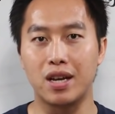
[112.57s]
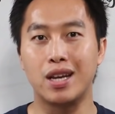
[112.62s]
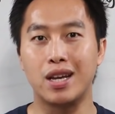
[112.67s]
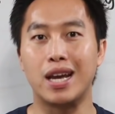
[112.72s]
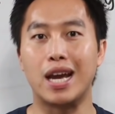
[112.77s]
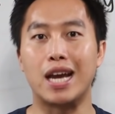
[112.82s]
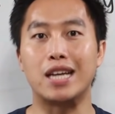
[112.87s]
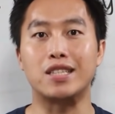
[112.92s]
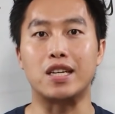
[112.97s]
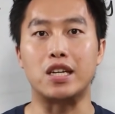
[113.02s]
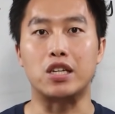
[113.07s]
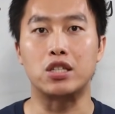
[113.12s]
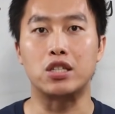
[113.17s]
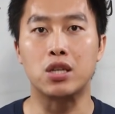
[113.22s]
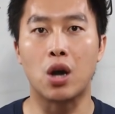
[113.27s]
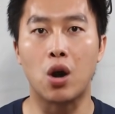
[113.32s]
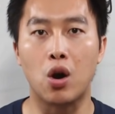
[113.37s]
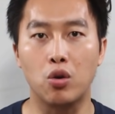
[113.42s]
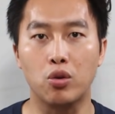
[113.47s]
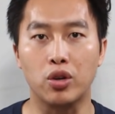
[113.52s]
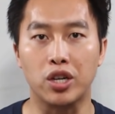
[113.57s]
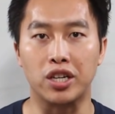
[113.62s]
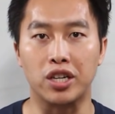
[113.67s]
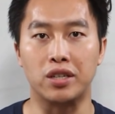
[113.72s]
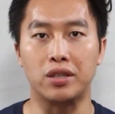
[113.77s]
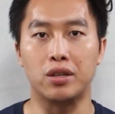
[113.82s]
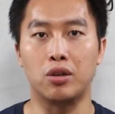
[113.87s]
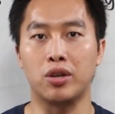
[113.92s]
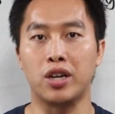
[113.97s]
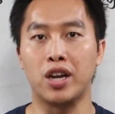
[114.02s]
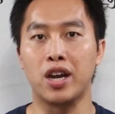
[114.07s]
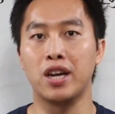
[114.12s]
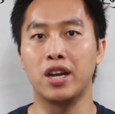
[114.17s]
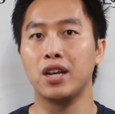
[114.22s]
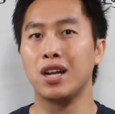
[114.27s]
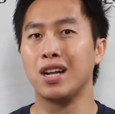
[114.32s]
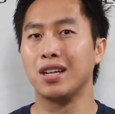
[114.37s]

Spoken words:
as a token, okay?